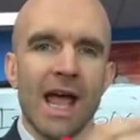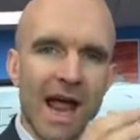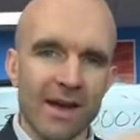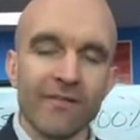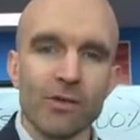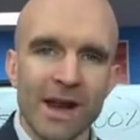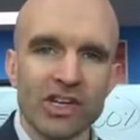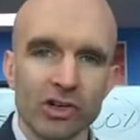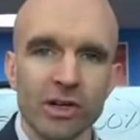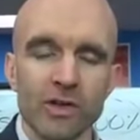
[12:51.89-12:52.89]
And
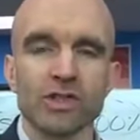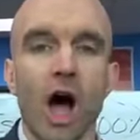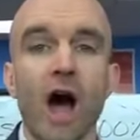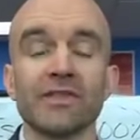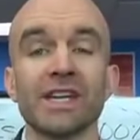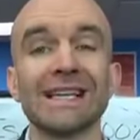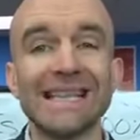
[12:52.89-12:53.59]
informational interviews often